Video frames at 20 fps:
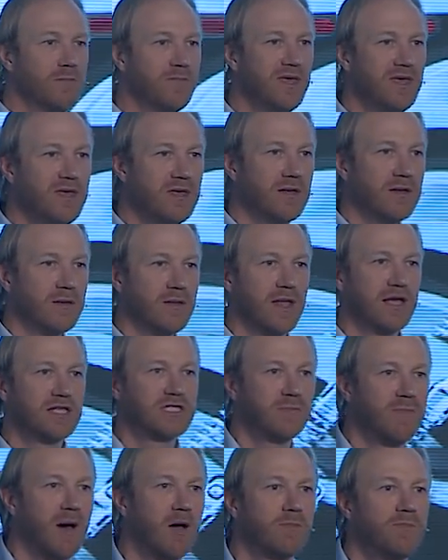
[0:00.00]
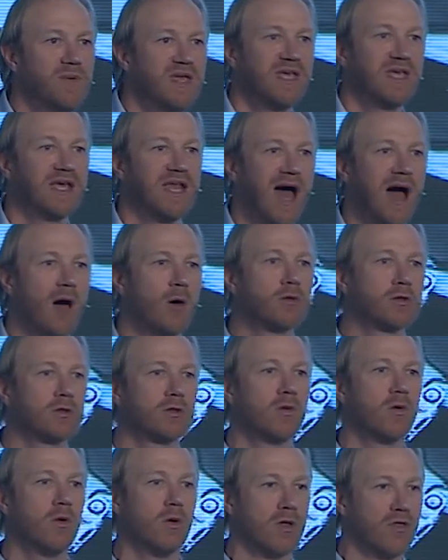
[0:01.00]
B. It's about being an
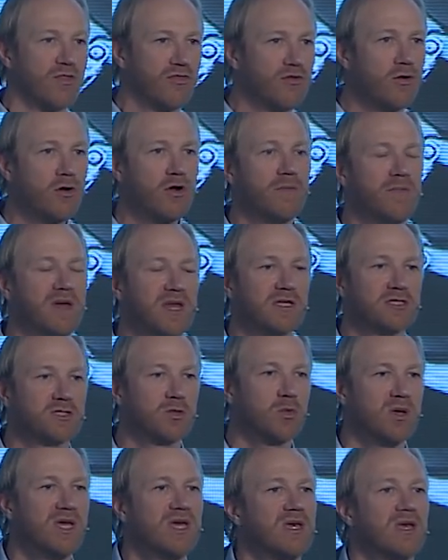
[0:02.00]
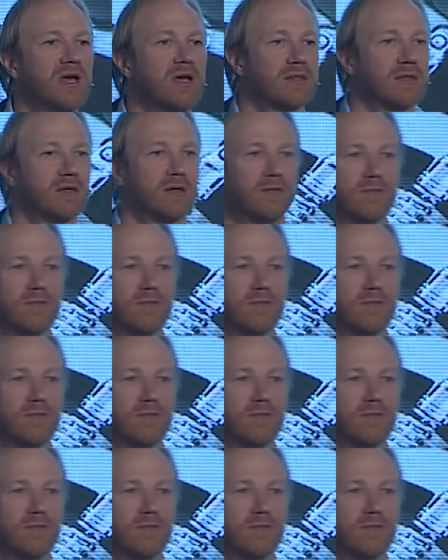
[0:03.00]
outlaw 30 minutes a weekend.